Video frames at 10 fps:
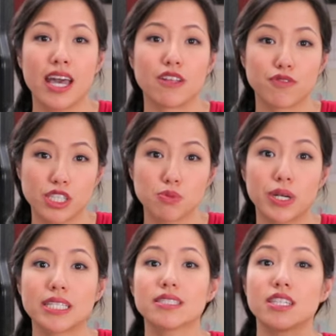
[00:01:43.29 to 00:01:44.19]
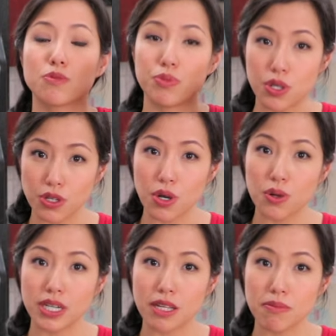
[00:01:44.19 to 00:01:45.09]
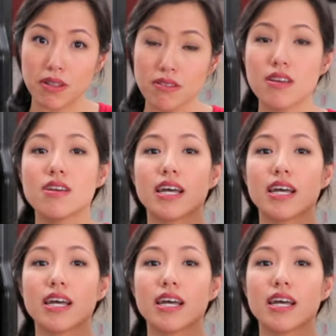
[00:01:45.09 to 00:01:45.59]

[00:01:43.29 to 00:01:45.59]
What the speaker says: And first press is pure coconut milk,